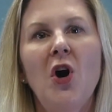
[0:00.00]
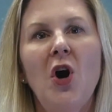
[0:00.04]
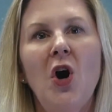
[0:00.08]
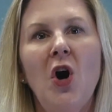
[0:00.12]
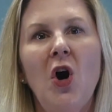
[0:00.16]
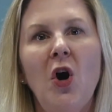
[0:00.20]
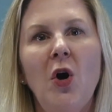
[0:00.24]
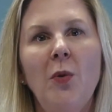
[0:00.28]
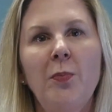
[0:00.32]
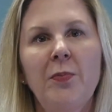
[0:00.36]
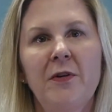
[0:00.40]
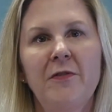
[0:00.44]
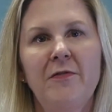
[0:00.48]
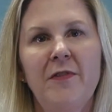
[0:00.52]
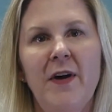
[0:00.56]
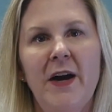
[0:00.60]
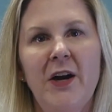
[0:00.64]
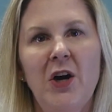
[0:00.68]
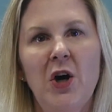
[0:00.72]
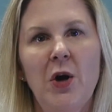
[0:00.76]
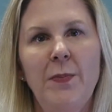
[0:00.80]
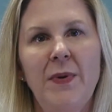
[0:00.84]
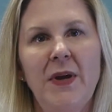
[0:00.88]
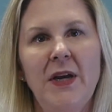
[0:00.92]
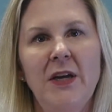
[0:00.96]
all
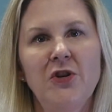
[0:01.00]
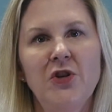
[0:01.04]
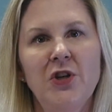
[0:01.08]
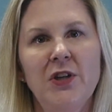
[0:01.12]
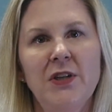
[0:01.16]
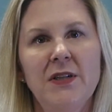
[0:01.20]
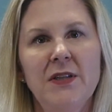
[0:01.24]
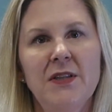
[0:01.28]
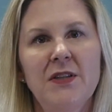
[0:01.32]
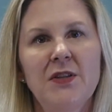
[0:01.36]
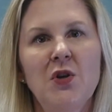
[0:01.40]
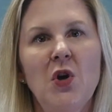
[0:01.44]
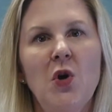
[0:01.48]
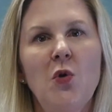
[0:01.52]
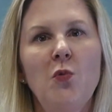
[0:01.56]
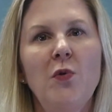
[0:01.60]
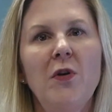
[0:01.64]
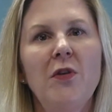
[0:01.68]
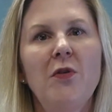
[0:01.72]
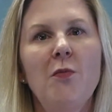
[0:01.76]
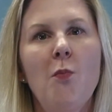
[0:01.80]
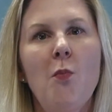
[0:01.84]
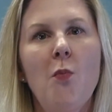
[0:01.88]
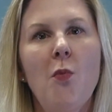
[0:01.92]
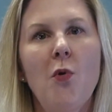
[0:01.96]
provide our patients
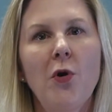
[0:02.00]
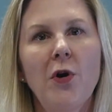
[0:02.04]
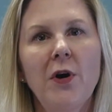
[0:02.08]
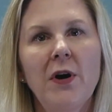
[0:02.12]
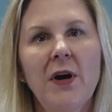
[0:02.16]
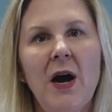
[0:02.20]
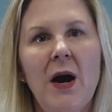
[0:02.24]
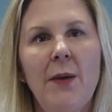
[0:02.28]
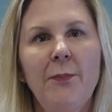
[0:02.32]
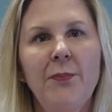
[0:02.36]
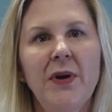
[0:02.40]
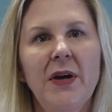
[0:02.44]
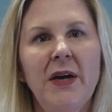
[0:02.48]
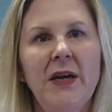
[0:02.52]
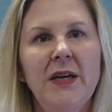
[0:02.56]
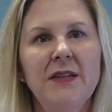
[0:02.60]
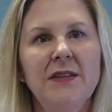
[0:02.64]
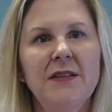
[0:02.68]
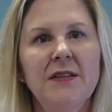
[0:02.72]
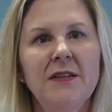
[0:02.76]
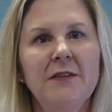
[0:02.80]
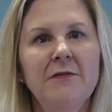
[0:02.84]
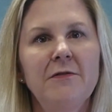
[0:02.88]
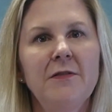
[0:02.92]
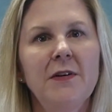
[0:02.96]
with more
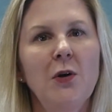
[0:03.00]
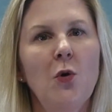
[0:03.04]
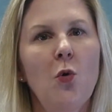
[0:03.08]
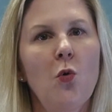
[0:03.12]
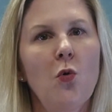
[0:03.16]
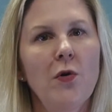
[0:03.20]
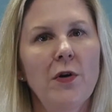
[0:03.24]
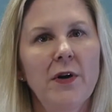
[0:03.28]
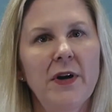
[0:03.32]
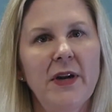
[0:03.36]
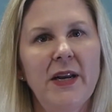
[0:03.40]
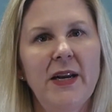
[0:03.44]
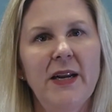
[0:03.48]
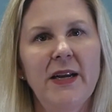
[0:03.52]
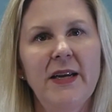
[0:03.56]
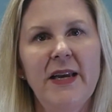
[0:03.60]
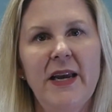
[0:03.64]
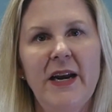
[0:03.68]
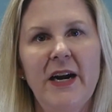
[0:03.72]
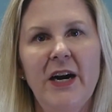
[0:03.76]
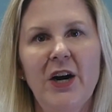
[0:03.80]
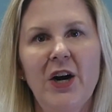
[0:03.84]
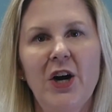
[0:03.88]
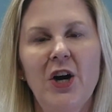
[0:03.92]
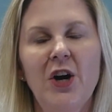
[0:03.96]
comprehensive and coordinated
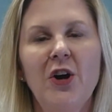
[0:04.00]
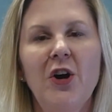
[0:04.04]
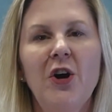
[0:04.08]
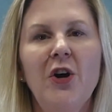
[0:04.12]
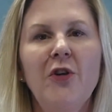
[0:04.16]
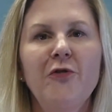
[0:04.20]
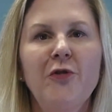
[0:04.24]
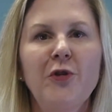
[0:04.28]
care